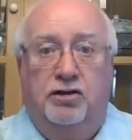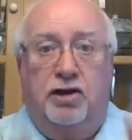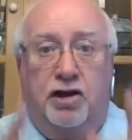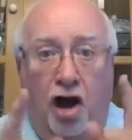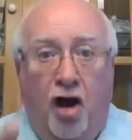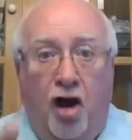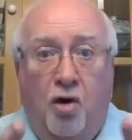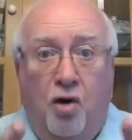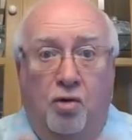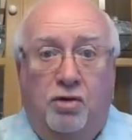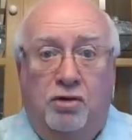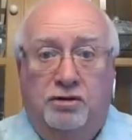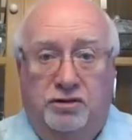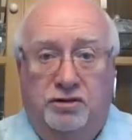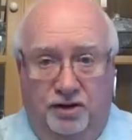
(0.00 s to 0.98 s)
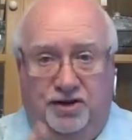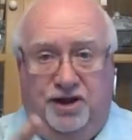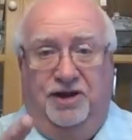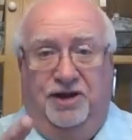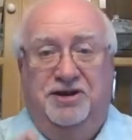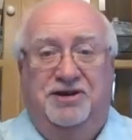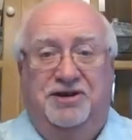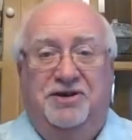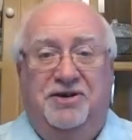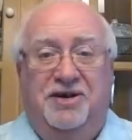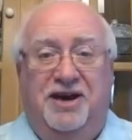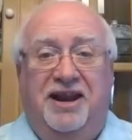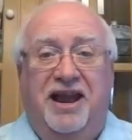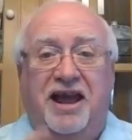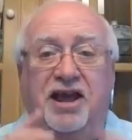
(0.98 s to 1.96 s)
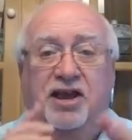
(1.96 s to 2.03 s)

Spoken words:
go. You can do it.